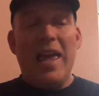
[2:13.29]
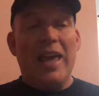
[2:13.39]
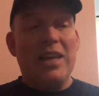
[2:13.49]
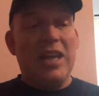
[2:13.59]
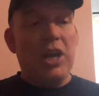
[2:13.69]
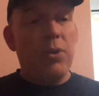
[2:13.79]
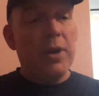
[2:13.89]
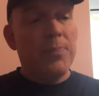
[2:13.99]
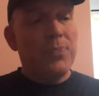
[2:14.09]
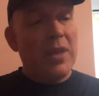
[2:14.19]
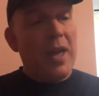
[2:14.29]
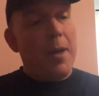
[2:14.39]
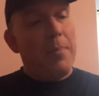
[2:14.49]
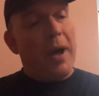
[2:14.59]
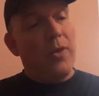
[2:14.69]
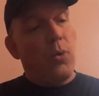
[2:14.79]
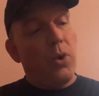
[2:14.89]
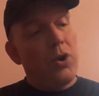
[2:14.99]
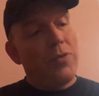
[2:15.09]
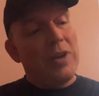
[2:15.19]
and hearing by the
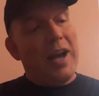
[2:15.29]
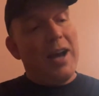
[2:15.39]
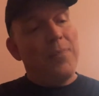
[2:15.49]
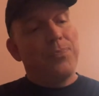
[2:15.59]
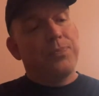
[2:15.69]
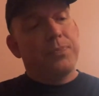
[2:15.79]
Word of God.